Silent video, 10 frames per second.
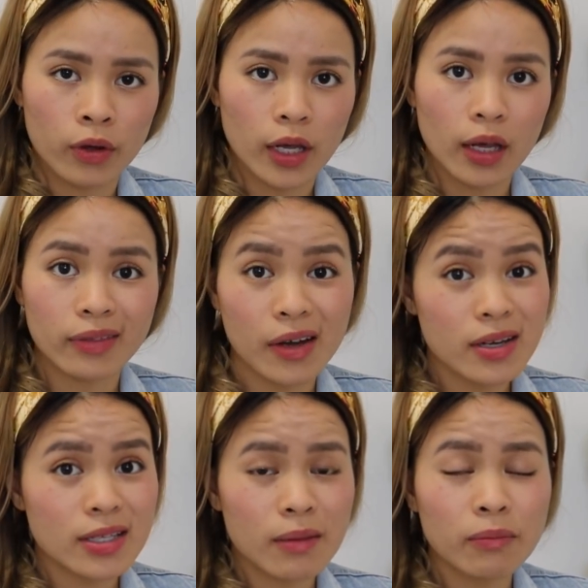If there
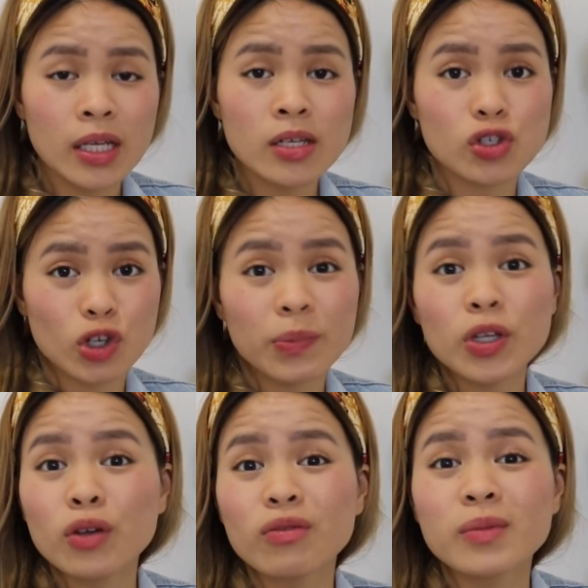is something
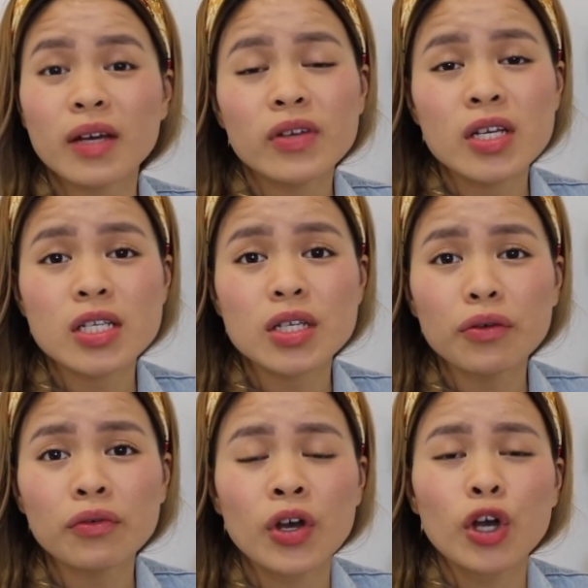stopping you from loving
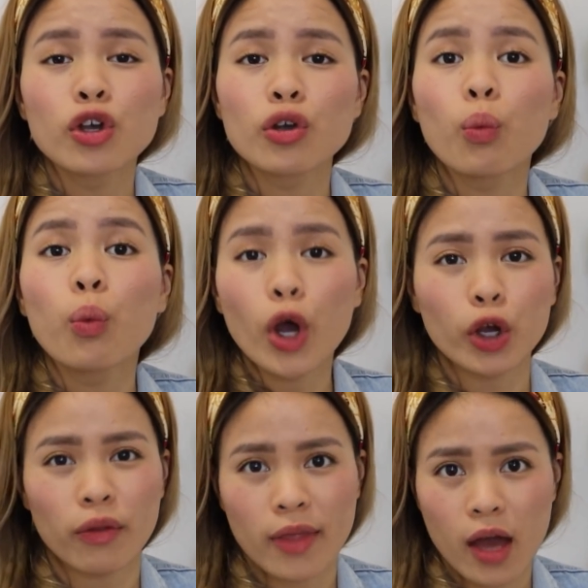yourself,
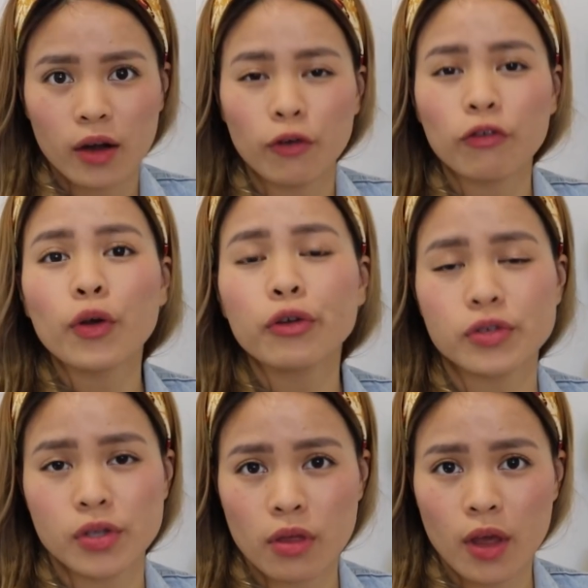work on that,
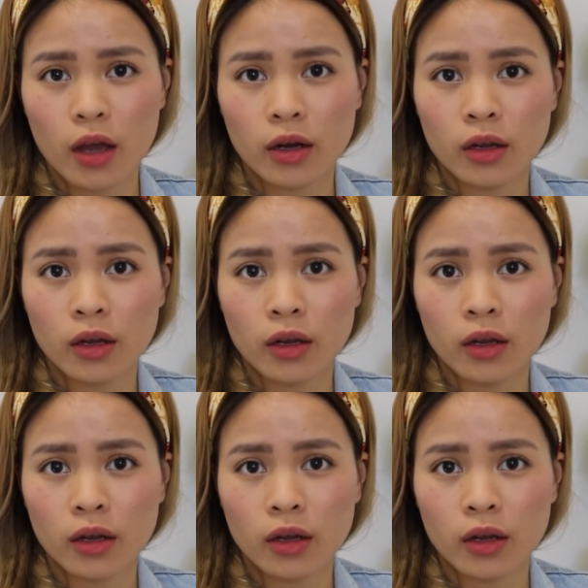focus on that.